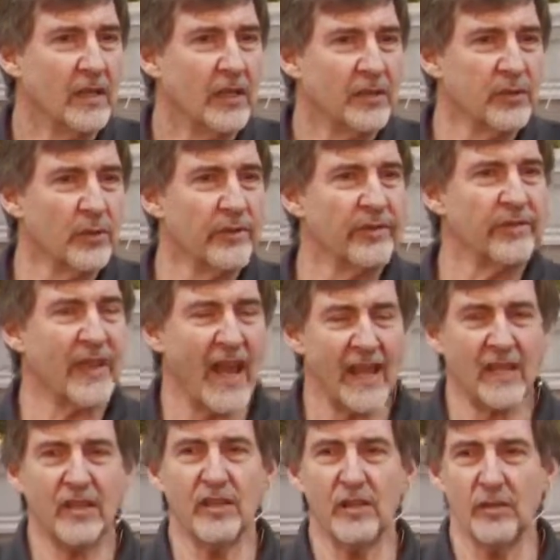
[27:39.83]
So, Lord,
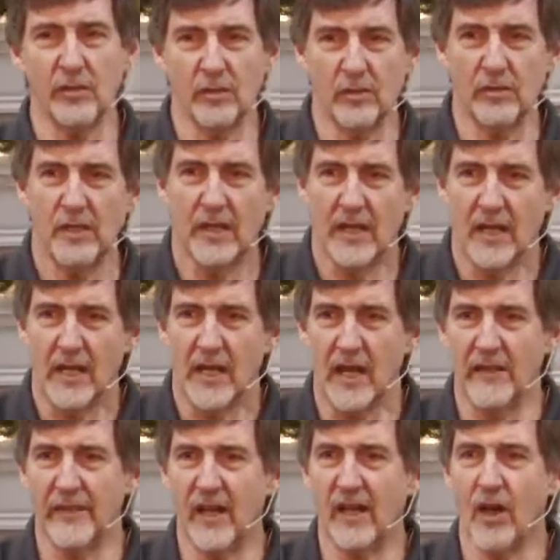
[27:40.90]
thank you.
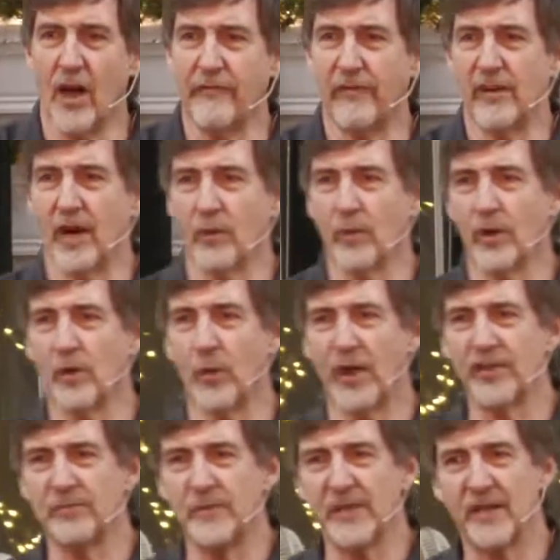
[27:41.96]
And then often our
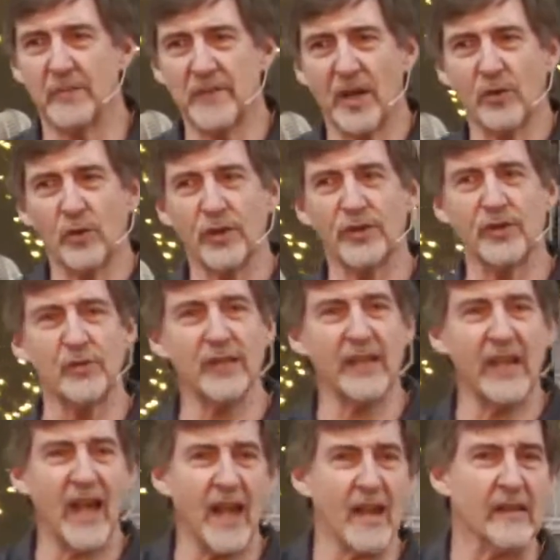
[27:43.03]
requests become, now, Lord, do it
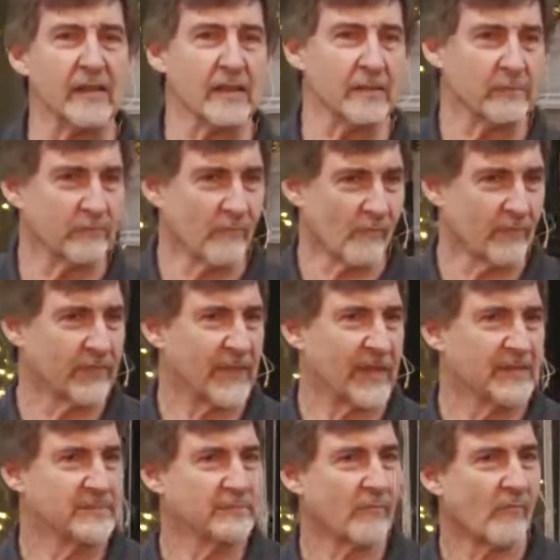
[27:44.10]
again.
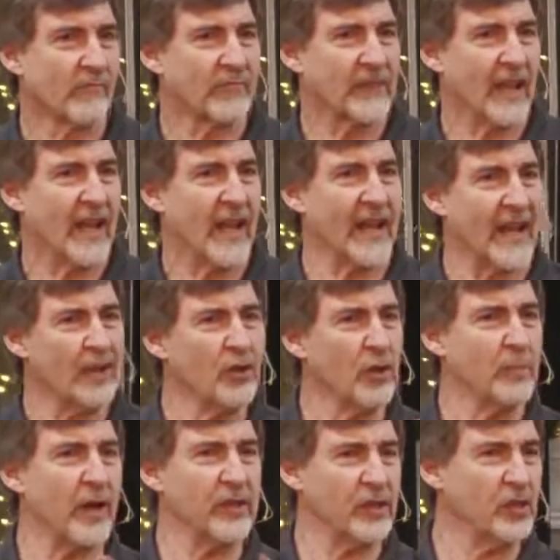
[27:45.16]
And I don't know
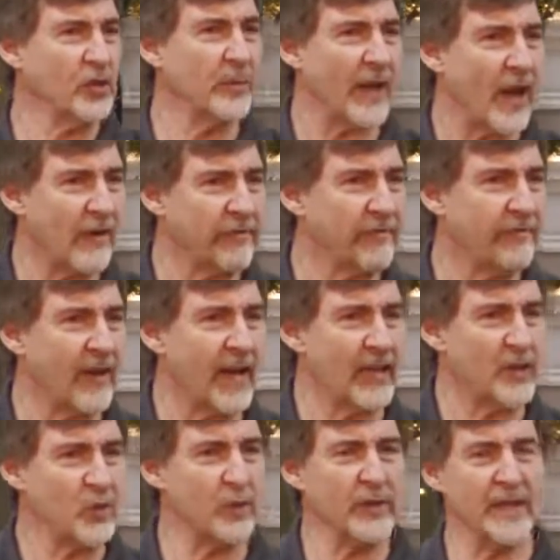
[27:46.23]
about you, but I often
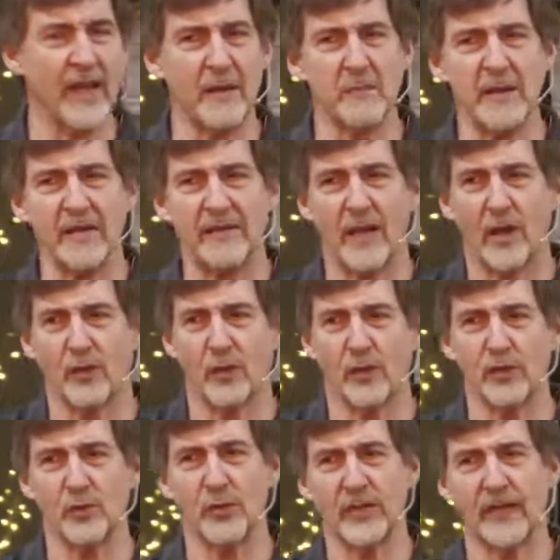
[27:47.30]
find do it again means, now,
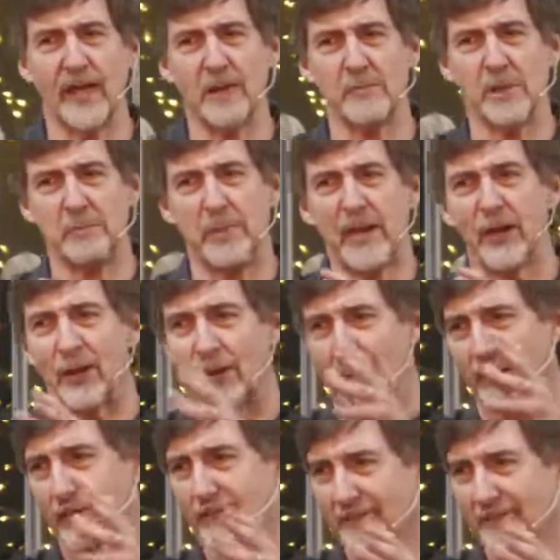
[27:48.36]
Lord, do it again, but bigger.